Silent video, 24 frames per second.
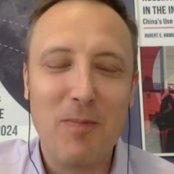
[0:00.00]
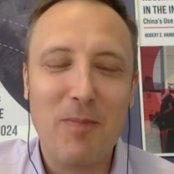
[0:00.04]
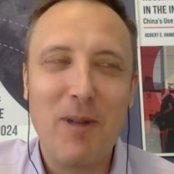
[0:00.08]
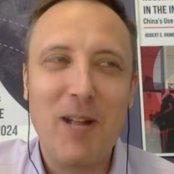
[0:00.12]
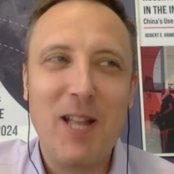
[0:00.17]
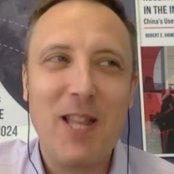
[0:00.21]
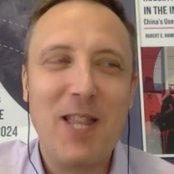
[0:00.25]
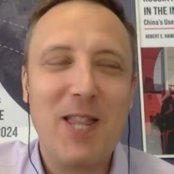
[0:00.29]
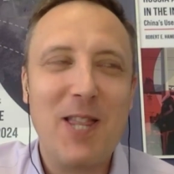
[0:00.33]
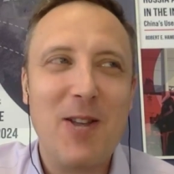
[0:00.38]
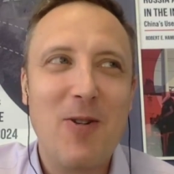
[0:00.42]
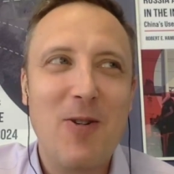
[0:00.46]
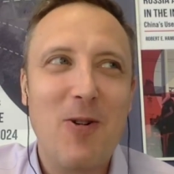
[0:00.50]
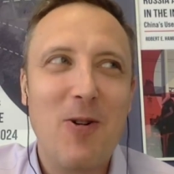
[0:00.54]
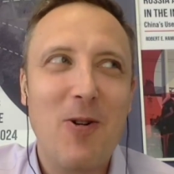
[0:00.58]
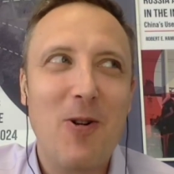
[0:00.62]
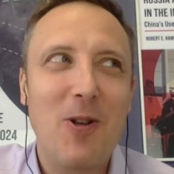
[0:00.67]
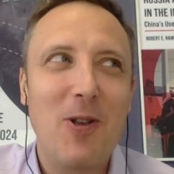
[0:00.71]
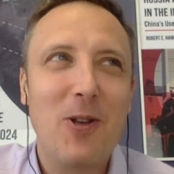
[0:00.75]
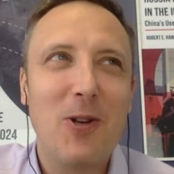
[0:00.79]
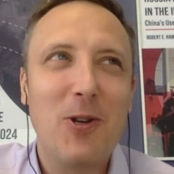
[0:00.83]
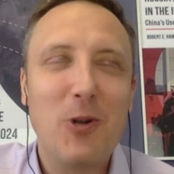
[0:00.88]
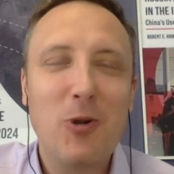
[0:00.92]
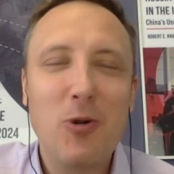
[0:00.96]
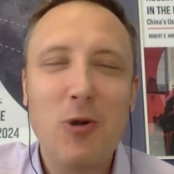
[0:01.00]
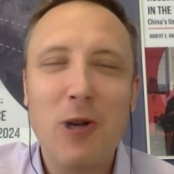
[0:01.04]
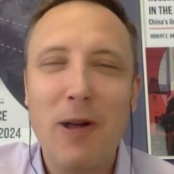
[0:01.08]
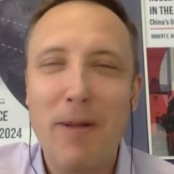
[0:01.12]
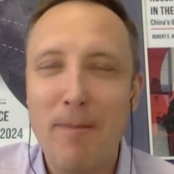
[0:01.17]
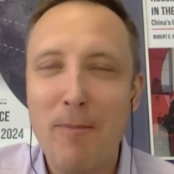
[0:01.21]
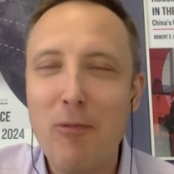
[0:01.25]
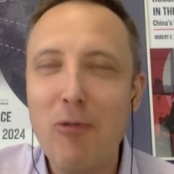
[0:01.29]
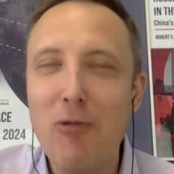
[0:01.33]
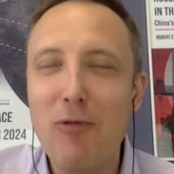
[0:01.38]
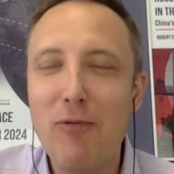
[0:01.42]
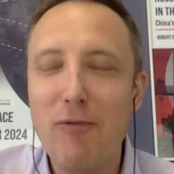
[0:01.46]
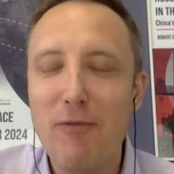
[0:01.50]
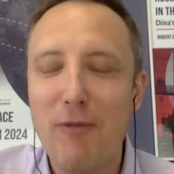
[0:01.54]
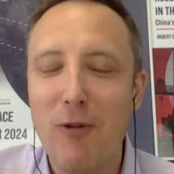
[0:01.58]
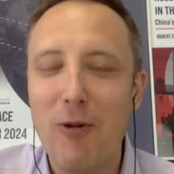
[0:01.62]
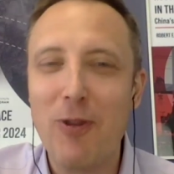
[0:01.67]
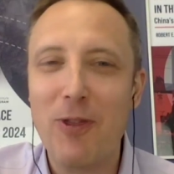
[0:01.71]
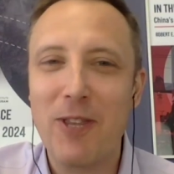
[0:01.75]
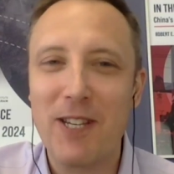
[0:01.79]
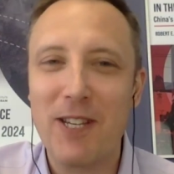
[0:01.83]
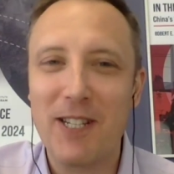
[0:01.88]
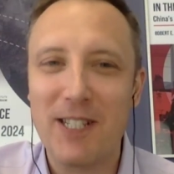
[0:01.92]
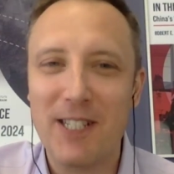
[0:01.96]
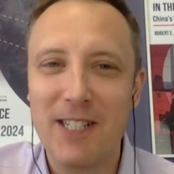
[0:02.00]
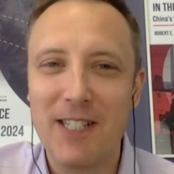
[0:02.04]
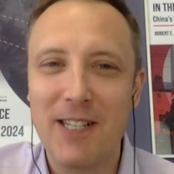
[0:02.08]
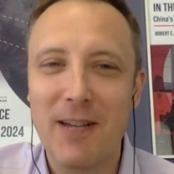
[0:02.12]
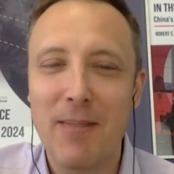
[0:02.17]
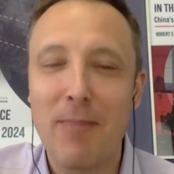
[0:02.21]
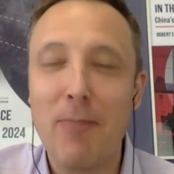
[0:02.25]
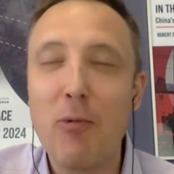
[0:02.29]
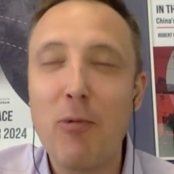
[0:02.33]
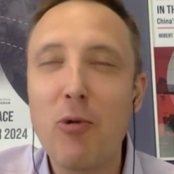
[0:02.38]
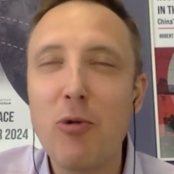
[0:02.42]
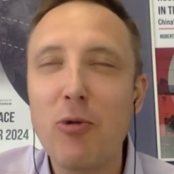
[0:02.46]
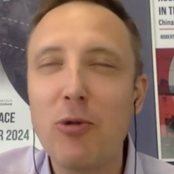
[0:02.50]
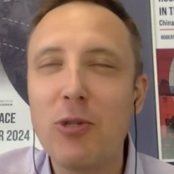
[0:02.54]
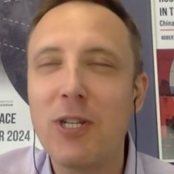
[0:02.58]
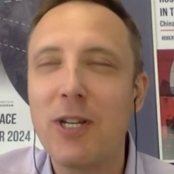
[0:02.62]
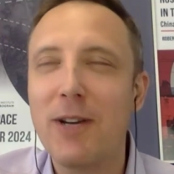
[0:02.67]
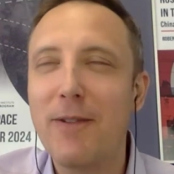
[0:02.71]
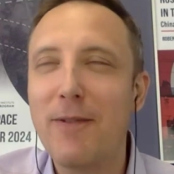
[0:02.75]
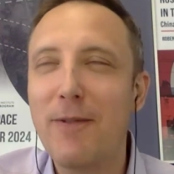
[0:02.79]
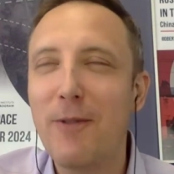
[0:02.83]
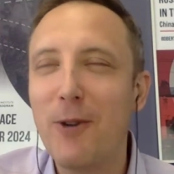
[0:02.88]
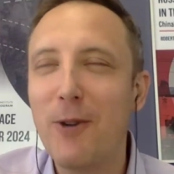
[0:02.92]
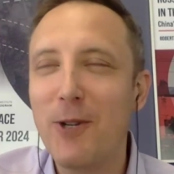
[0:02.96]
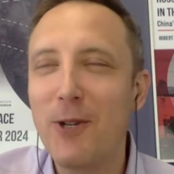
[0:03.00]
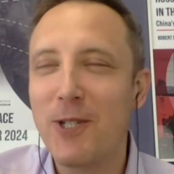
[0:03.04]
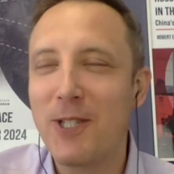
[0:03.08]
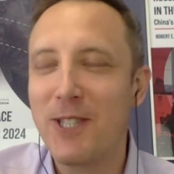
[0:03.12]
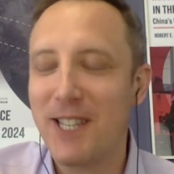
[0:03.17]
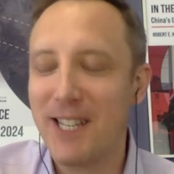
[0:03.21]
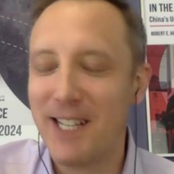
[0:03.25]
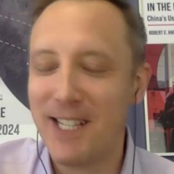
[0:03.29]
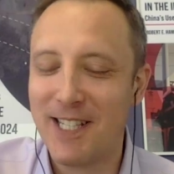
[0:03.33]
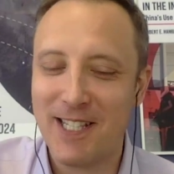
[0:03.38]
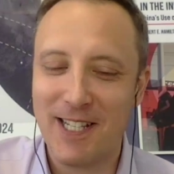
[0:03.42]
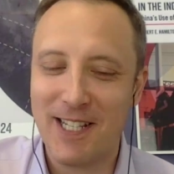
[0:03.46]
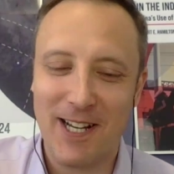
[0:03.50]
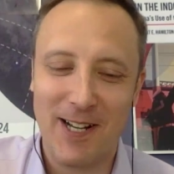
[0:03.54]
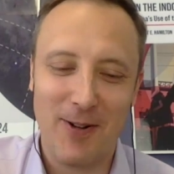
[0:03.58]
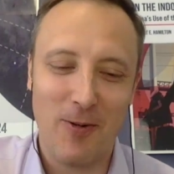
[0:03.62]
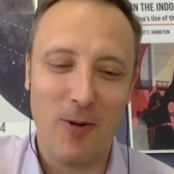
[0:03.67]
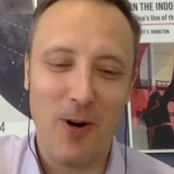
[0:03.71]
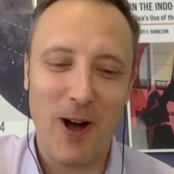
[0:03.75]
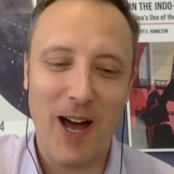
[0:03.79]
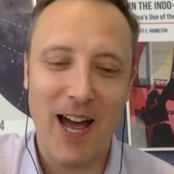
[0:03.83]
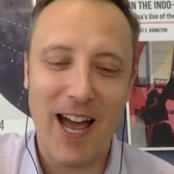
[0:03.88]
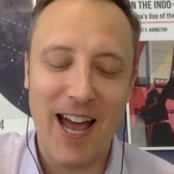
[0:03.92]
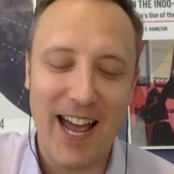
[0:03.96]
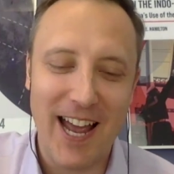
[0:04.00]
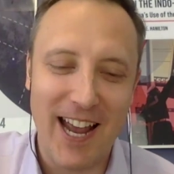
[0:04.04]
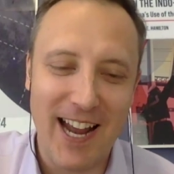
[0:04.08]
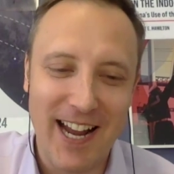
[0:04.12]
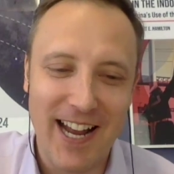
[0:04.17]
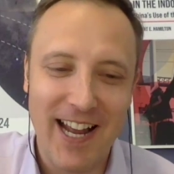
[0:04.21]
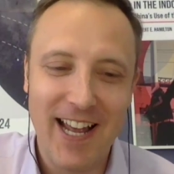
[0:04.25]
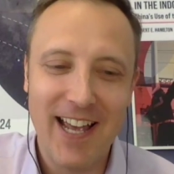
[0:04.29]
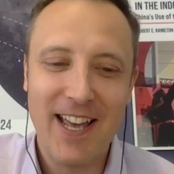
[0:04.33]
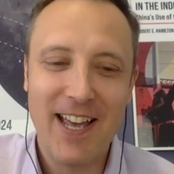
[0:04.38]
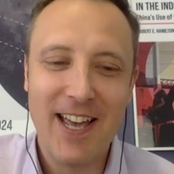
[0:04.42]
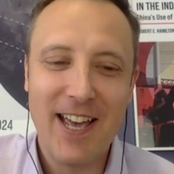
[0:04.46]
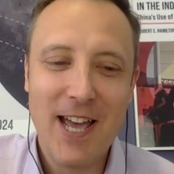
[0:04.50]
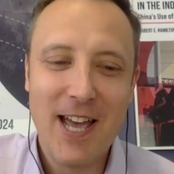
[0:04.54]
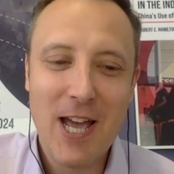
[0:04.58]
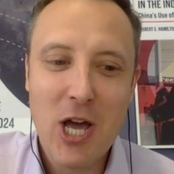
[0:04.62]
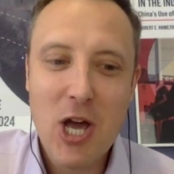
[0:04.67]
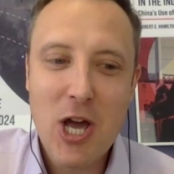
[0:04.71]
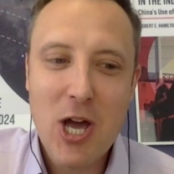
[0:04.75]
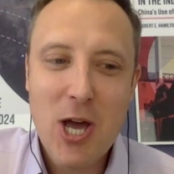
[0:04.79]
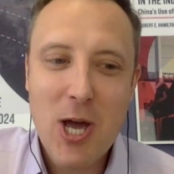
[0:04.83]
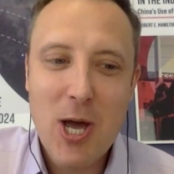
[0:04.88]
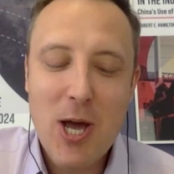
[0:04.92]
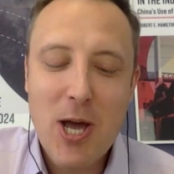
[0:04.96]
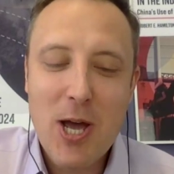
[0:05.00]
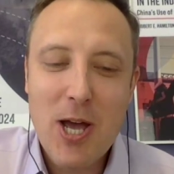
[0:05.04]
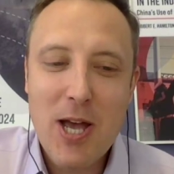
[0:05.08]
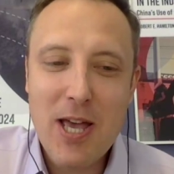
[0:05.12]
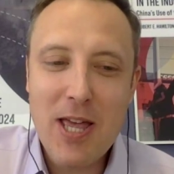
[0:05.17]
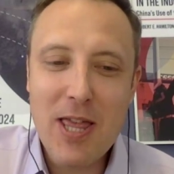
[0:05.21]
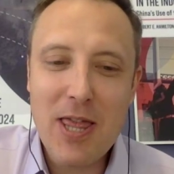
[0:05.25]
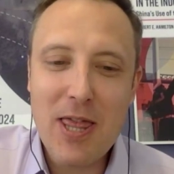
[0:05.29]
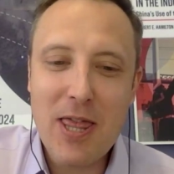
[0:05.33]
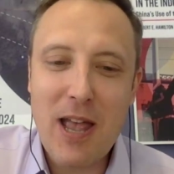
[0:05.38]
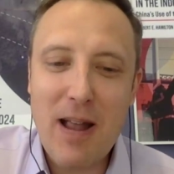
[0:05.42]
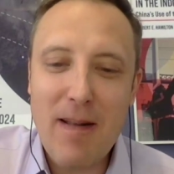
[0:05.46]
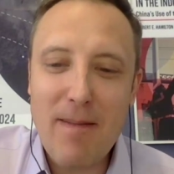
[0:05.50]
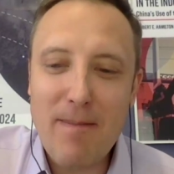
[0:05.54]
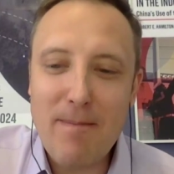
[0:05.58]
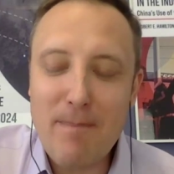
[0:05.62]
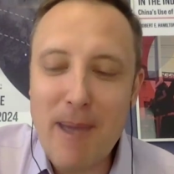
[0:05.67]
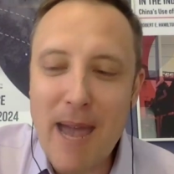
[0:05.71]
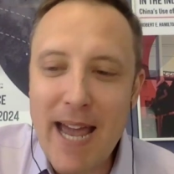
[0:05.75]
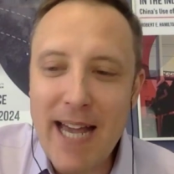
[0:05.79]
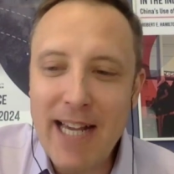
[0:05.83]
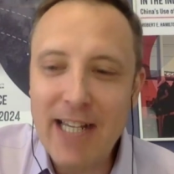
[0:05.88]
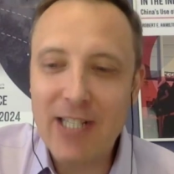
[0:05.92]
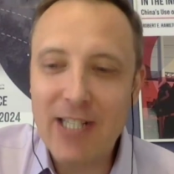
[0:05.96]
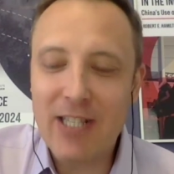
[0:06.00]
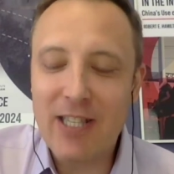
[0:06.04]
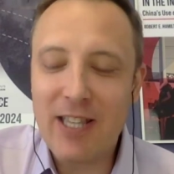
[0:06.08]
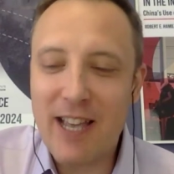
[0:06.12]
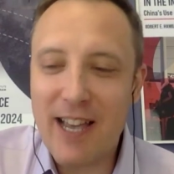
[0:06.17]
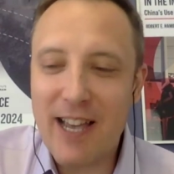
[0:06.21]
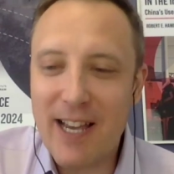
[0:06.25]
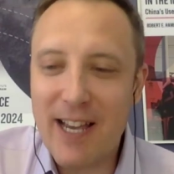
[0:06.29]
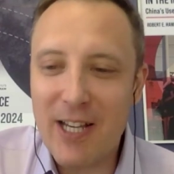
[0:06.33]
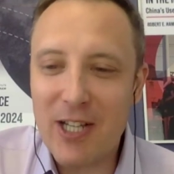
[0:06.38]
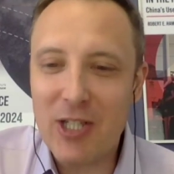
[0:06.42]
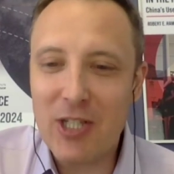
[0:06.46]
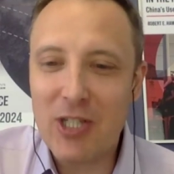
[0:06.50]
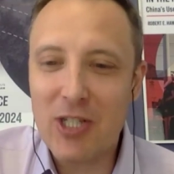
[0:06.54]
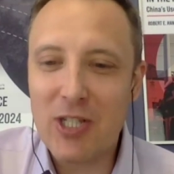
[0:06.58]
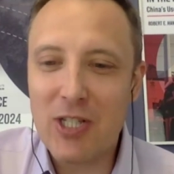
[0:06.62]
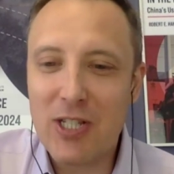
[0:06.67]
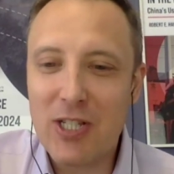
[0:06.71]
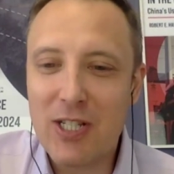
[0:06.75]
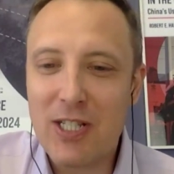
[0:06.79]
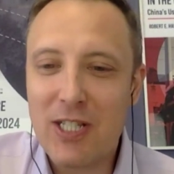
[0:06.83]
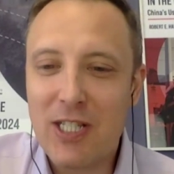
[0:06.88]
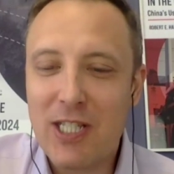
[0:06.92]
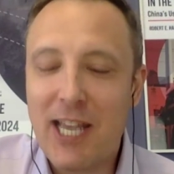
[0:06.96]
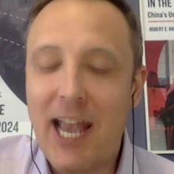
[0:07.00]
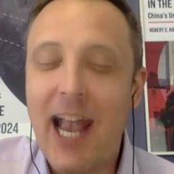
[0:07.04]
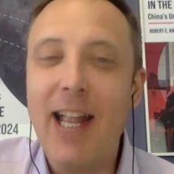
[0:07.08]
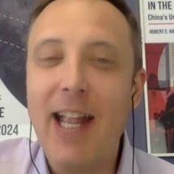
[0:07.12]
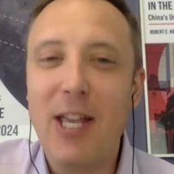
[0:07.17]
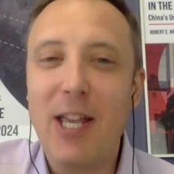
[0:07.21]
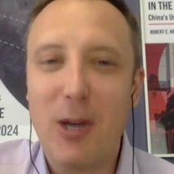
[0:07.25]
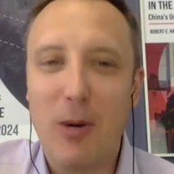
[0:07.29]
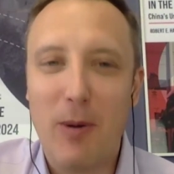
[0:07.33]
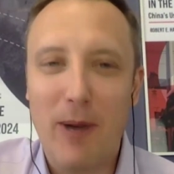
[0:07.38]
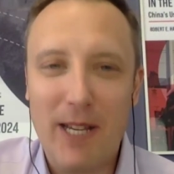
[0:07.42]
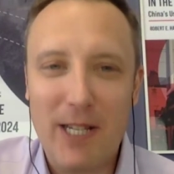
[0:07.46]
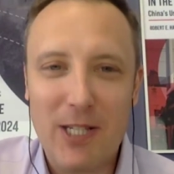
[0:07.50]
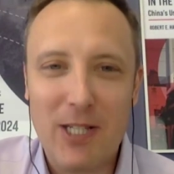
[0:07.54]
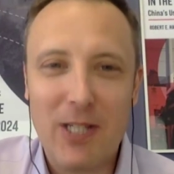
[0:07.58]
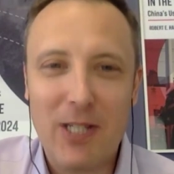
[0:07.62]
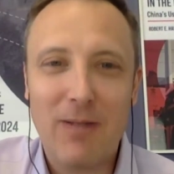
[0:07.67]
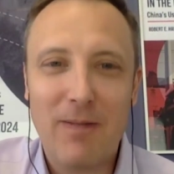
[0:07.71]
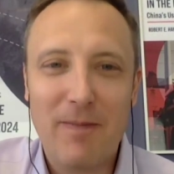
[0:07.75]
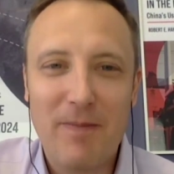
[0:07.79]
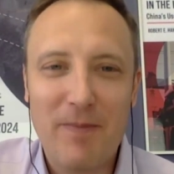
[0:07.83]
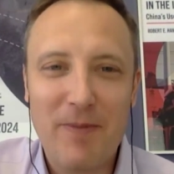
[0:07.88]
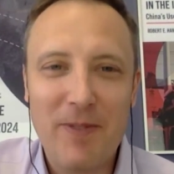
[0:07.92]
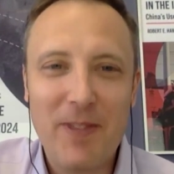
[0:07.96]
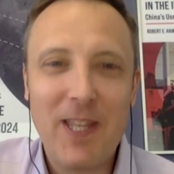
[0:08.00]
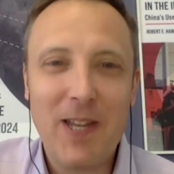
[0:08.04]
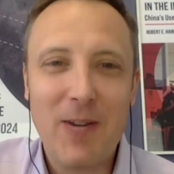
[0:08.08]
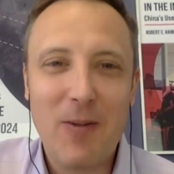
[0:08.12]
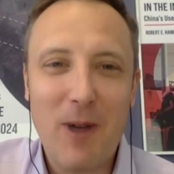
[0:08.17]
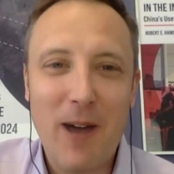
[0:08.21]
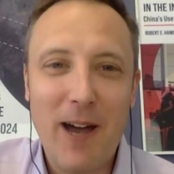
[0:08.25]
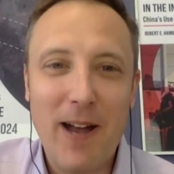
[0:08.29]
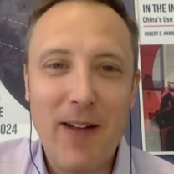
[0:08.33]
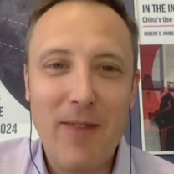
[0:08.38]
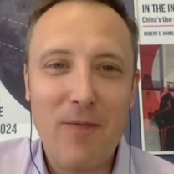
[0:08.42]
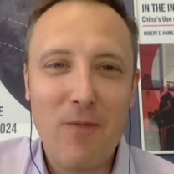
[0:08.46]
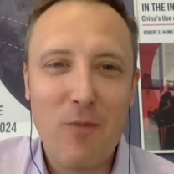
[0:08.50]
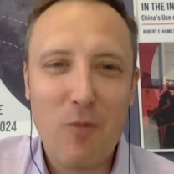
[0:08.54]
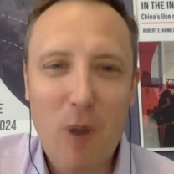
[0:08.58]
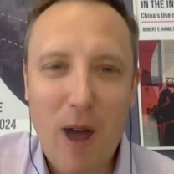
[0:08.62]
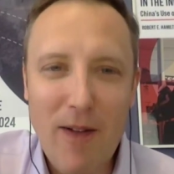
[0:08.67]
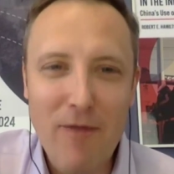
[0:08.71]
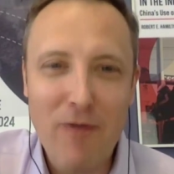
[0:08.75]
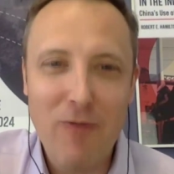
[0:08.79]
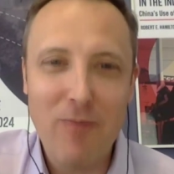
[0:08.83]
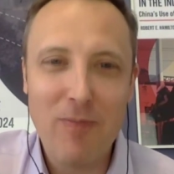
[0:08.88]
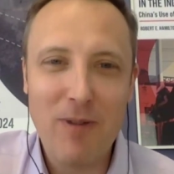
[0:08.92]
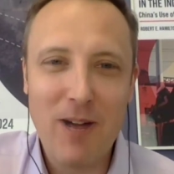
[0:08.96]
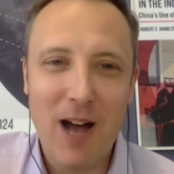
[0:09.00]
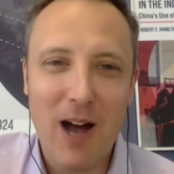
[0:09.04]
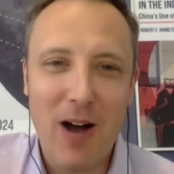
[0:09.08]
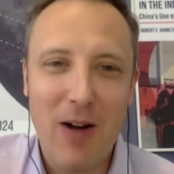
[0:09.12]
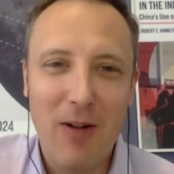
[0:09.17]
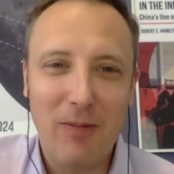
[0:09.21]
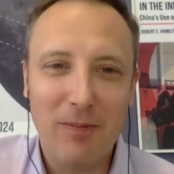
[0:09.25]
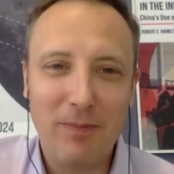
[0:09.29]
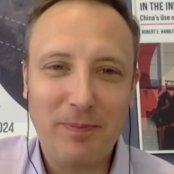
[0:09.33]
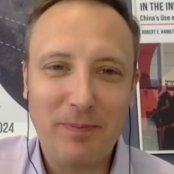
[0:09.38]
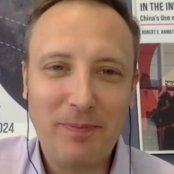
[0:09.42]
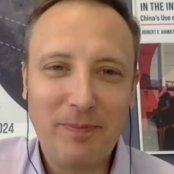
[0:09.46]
But you can brute force this in a way that makes this tenuous, right? Right from go.